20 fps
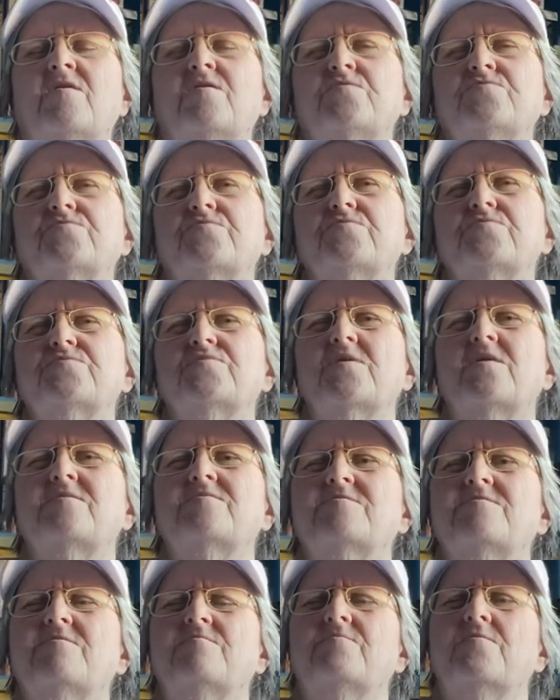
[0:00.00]
So this
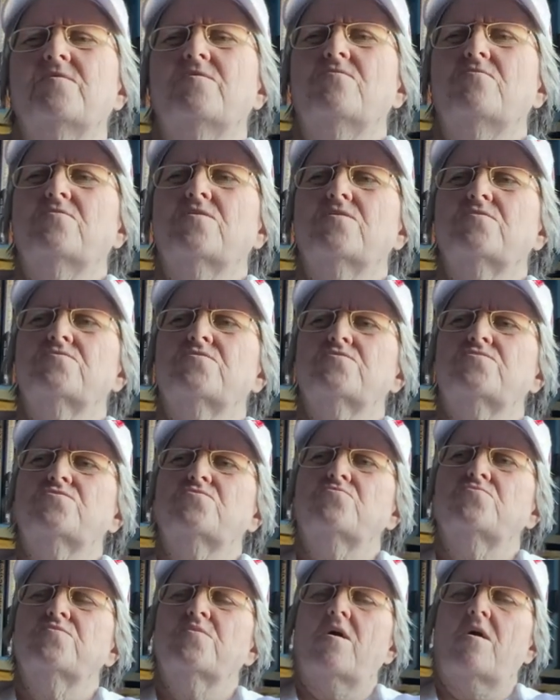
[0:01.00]
idea that you can just
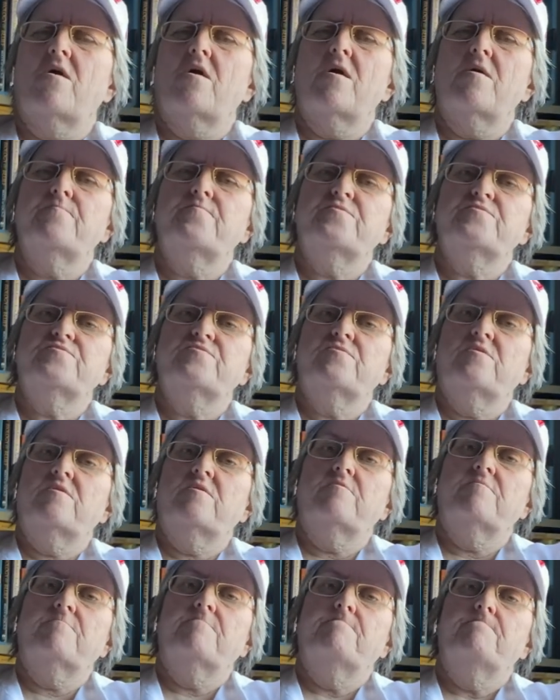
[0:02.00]
do the
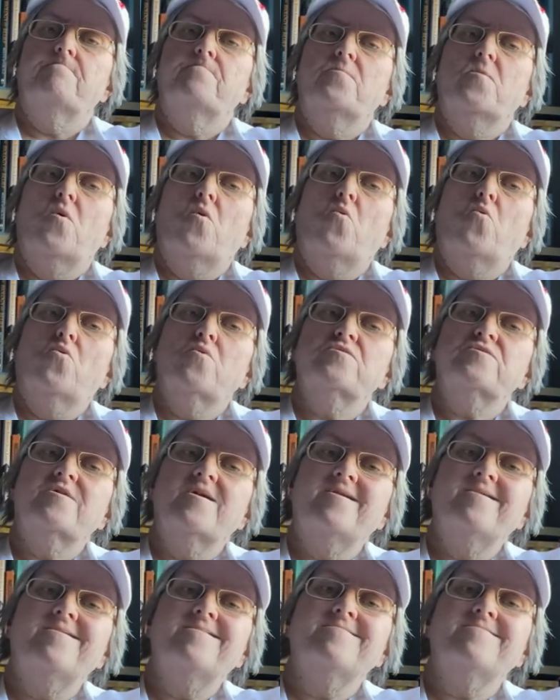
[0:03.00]
opposite, or
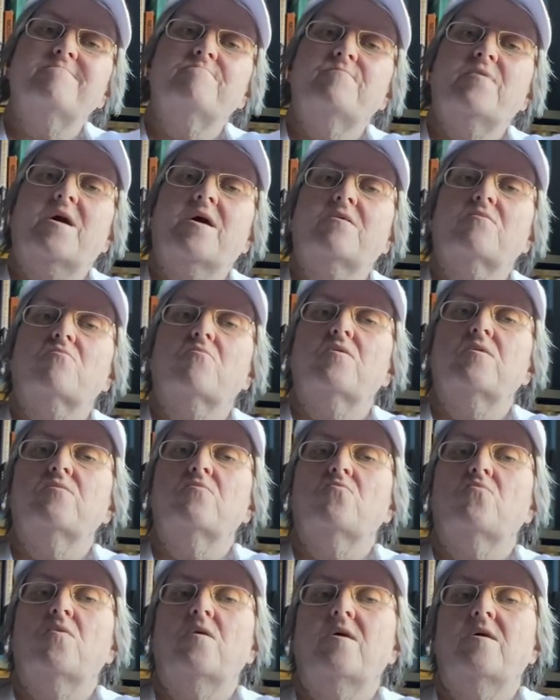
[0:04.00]
taking them back right
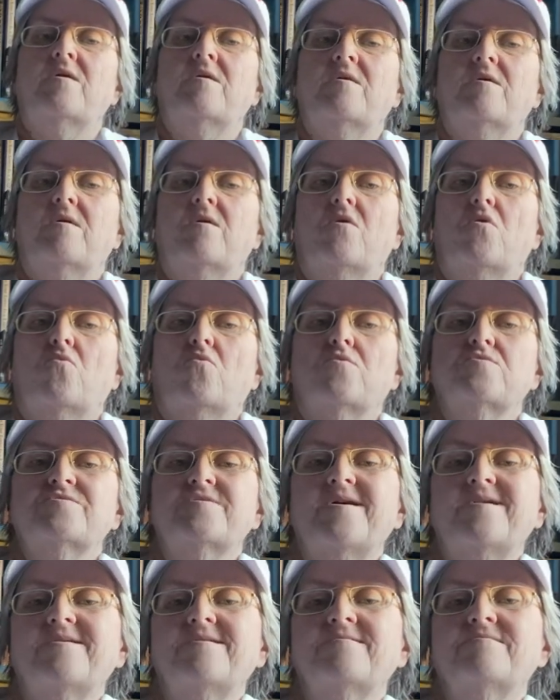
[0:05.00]
away, or
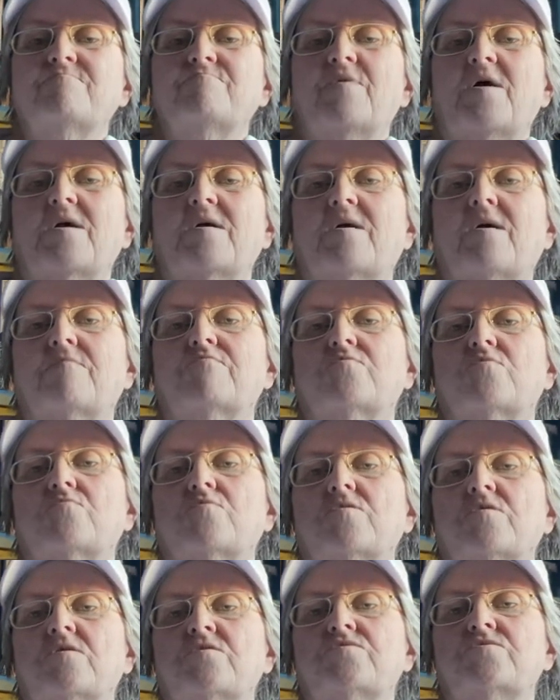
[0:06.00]
taking them back after
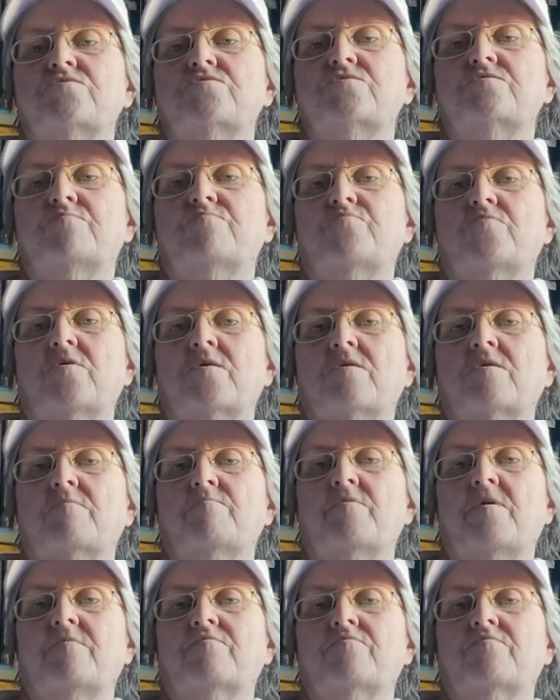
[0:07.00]
relationship breakup,